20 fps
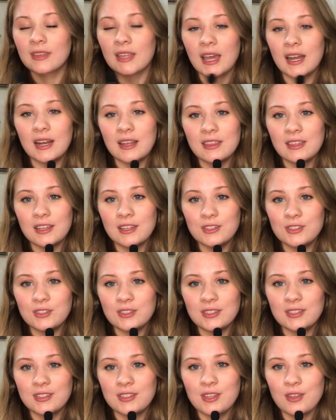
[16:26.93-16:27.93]
And I think
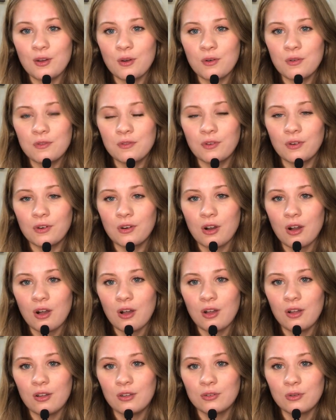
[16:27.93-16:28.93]
just the
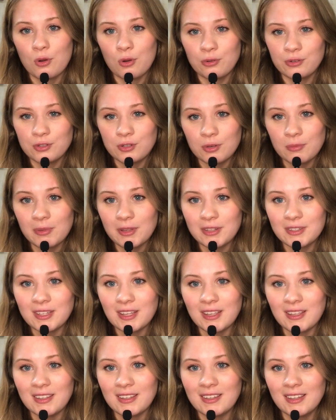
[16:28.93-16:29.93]
overall culture
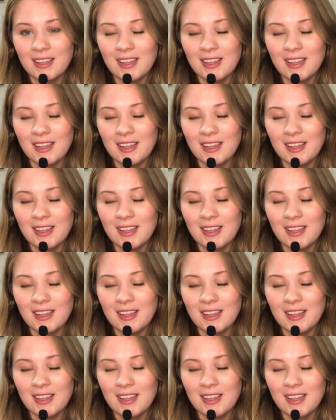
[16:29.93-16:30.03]
building